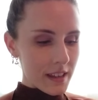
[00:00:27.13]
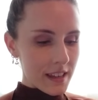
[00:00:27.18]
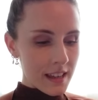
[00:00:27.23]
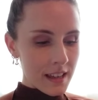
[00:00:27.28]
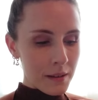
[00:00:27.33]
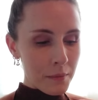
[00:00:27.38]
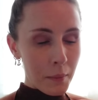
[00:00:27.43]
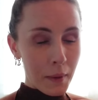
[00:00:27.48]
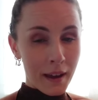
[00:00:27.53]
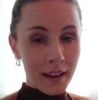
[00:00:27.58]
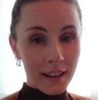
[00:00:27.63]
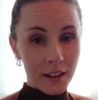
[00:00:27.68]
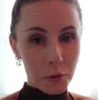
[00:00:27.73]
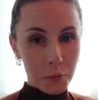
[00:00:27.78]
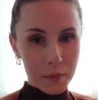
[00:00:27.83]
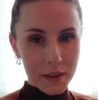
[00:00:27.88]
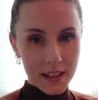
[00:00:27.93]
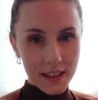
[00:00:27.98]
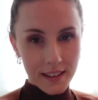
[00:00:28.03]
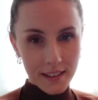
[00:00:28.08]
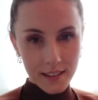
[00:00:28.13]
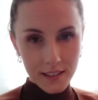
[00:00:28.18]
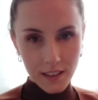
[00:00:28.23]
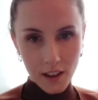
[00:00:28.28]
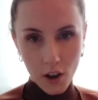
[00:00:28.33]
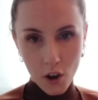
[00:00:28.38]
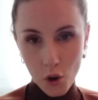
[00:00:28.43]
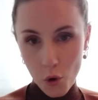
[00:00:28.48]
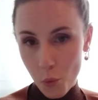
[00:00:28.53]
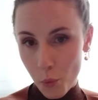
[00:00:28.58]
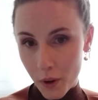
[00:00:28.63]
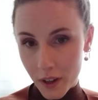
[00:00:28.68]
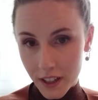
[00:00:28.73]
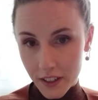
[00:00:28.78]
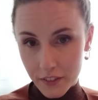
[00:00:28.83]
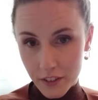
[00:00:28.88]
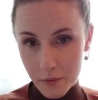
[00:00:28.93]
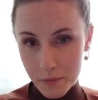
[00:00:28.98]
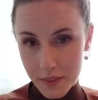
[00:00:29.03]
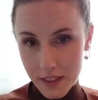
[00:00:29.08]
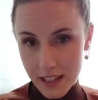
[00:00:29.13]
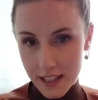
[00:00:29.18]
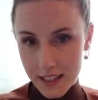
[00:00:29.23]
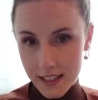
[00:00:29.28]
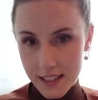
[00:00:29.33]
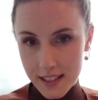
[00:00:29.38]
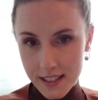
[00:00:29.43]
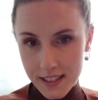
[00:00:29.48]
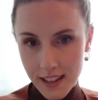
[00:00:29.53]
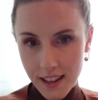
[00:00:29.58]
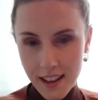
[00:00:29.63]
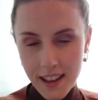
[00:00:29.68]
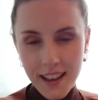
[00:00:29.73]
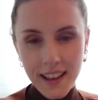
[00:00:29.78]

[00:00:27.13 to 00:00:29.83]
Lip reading: email me the homework from this.